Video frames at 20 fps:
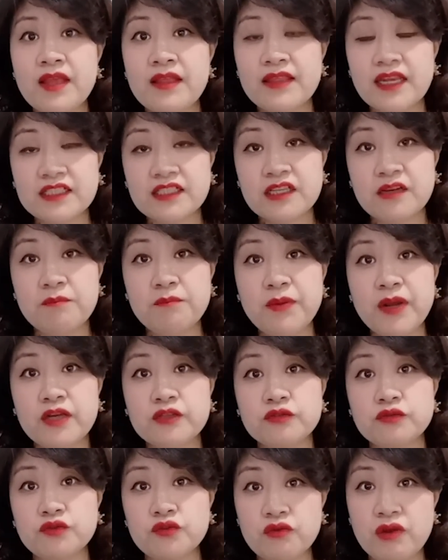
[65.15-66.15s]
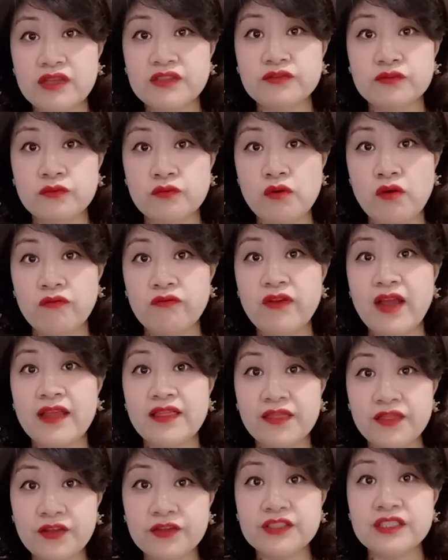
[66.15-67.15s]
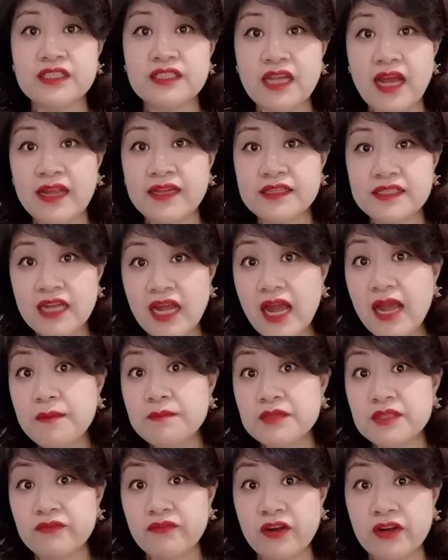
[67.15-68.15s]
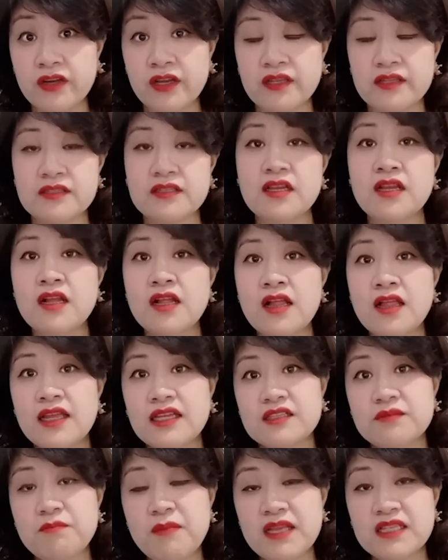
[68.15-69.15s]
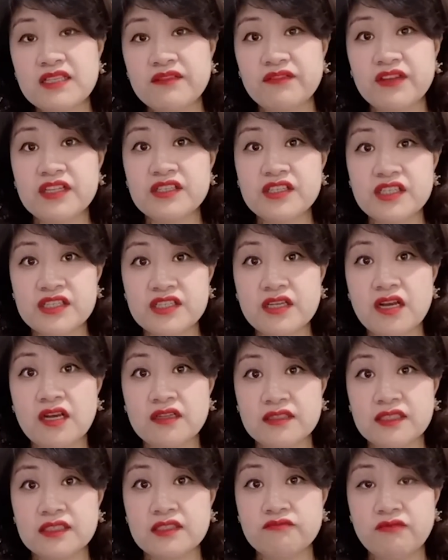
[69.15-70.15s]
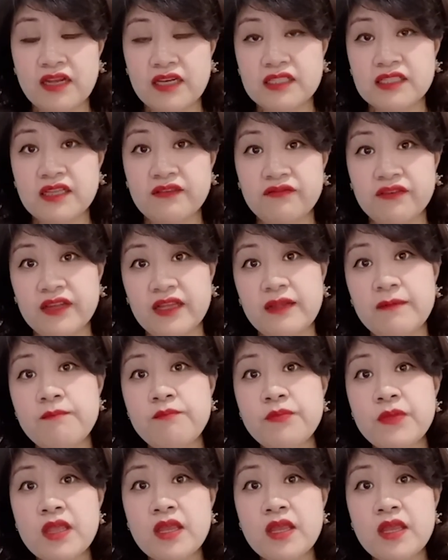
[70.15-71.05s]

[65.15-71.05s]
That compared to US growth at 39 times of earnings, that's massively discounted relatively.